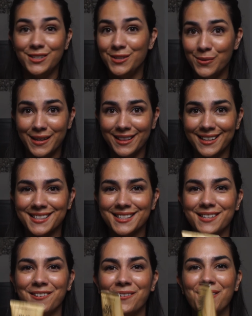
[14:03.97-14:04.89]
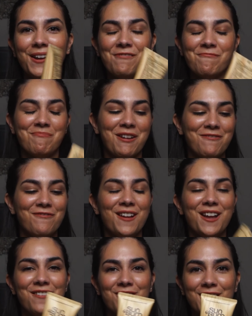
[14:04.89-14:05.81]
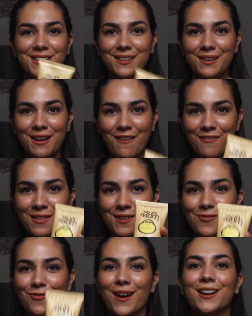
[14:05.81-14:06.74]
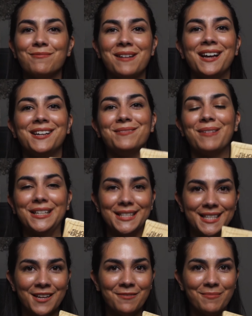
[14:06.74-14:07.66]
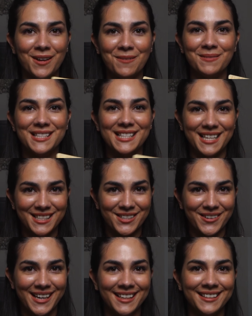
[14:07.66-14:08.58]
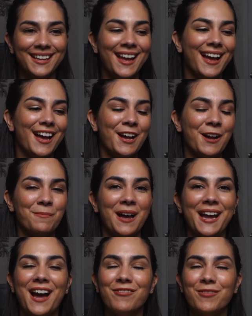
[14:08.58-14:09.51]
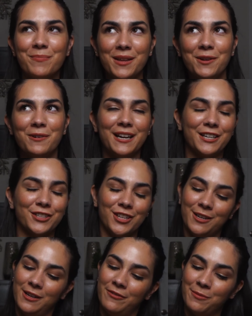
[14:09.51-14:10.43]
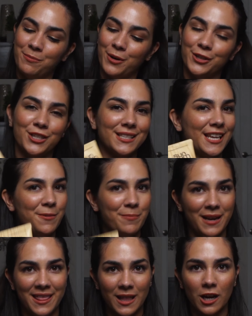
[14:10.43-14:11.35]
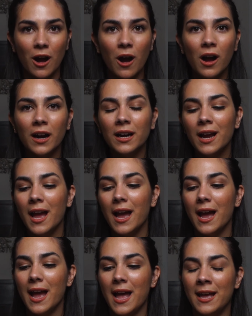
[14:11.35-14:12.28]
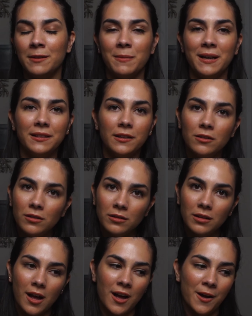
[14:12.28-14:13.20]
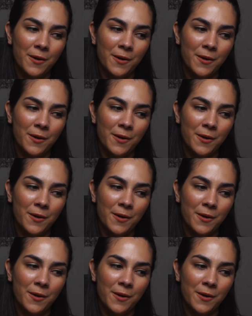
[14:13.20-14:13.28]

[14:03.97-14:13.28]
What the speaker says: doing this. So my favorite, definitely recommend my Sunbum sunscreen. I have a mini one actually. I even purchased, keep it in the car, and my little,